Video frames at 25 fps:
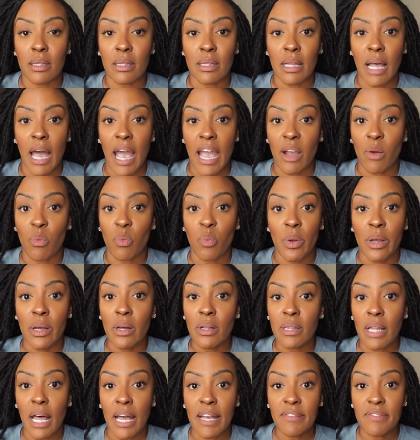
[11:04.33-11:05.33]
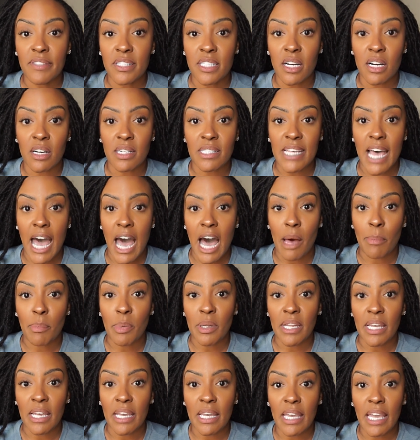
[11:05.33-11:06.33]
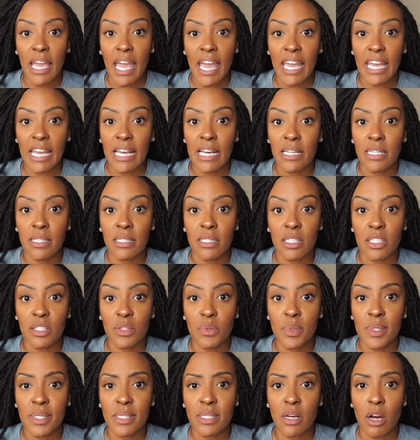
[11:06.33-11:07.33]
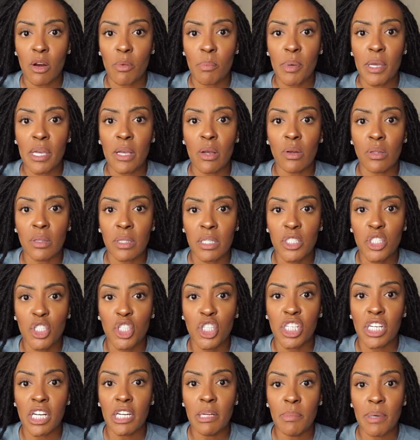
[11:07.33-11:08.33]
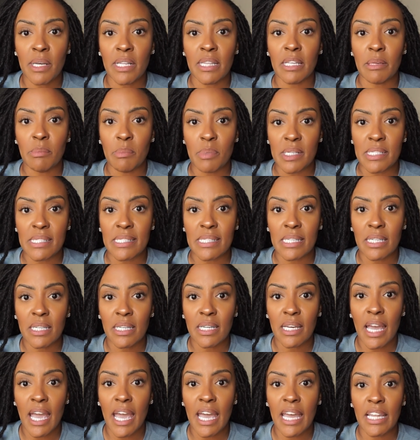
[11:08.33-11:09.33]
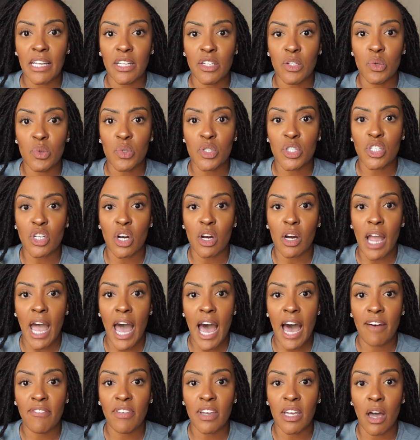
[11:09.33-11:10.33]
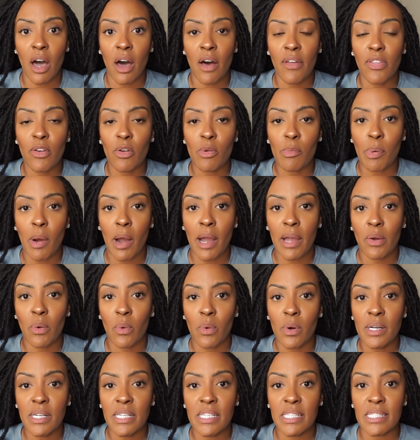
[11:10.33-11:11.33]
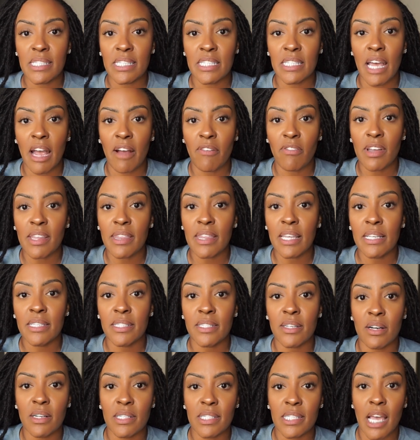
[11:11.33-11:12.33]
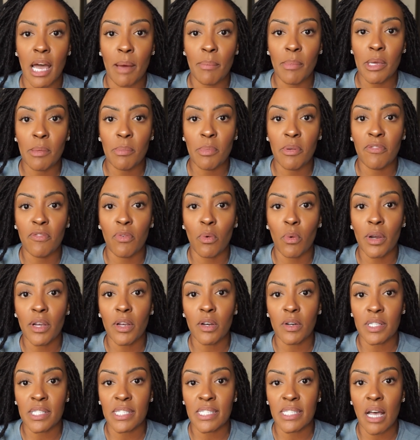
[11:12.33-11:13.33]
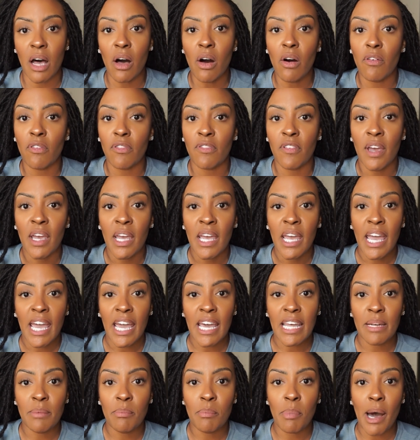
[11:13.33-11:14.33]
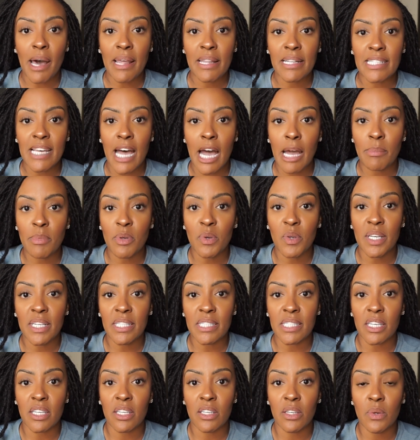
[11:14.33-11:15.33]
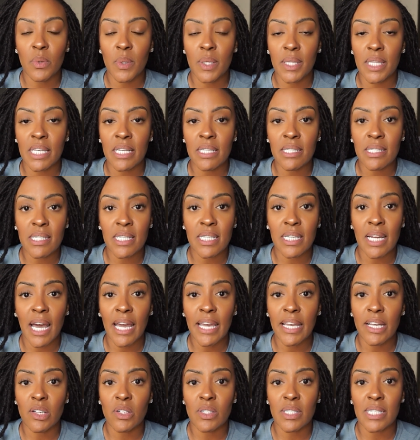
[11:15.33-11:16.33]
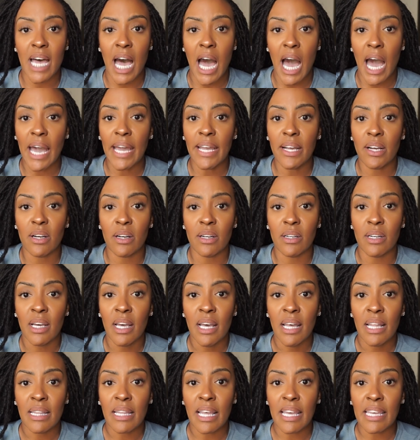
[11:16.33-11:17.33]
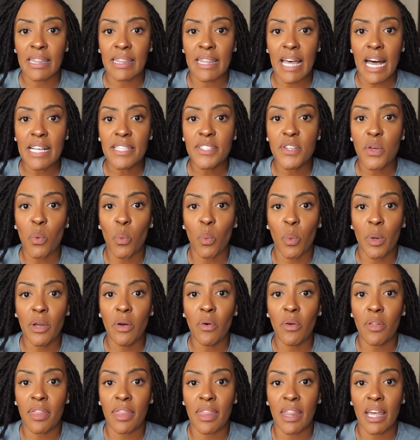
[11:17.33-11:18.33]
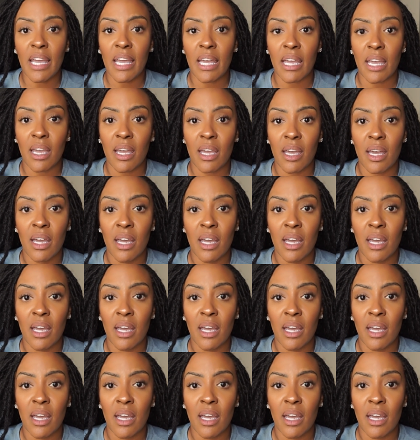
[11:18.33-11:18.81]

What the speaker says: Like, real life starts happening, and you start being legitimately busy, and you start having other priorities, and everything starts coming before yourself. And by the time you get to you at the end of the night, you're tired. Like, that's a real thing.